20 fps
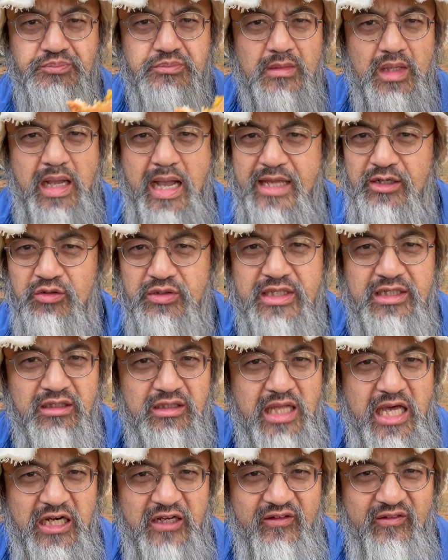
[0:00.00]
I don't eat a
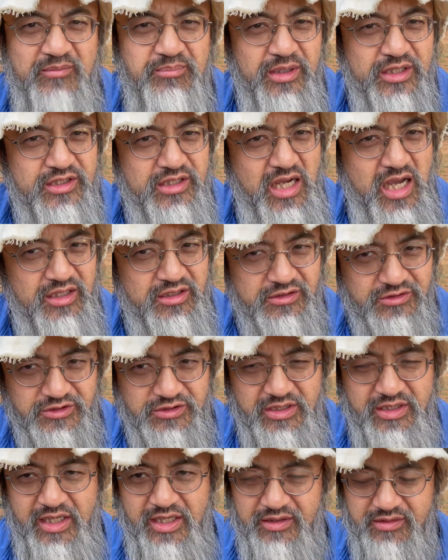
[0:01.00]
lot of empanadas,
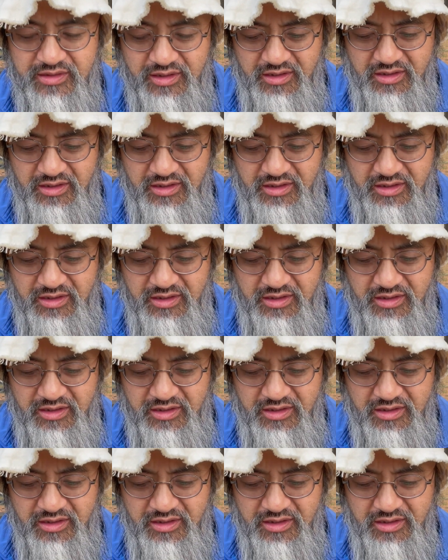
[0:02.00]
and